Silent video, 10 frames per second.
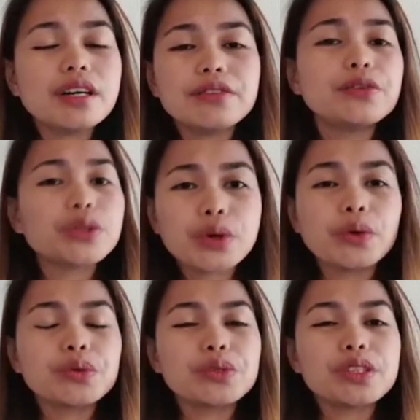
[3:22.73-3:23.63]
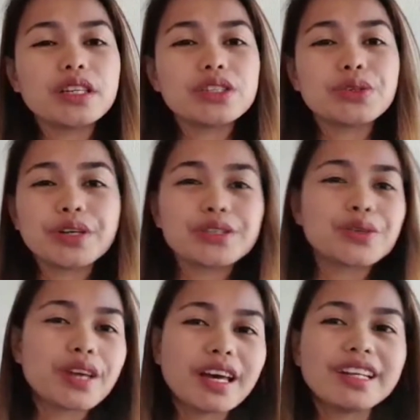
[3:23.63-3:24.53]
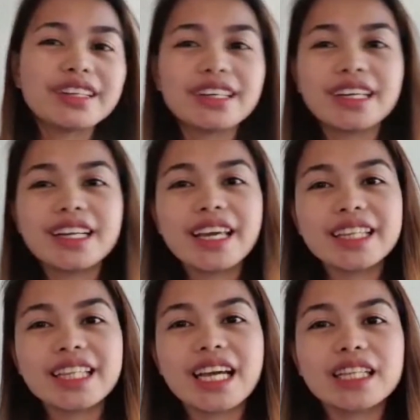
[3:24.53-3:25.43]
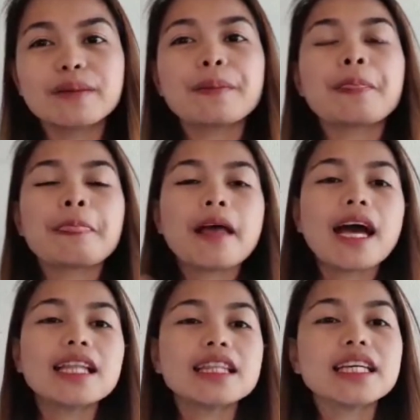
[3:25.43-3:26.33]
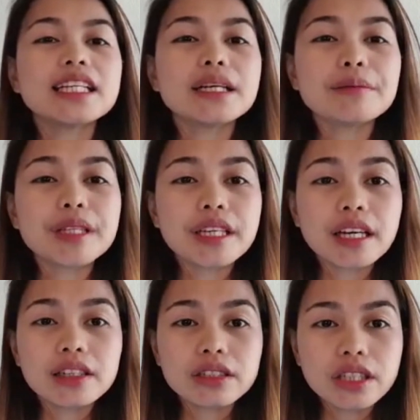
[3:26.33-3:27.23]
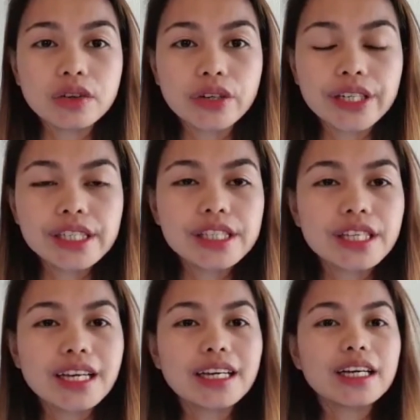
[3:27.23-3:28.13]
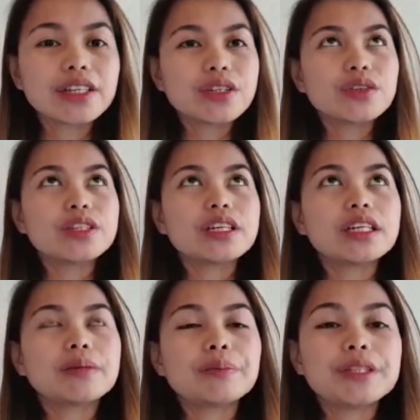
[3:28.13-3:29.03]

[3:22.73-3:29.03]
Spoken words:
photos that you are together like that. And then the medical records, the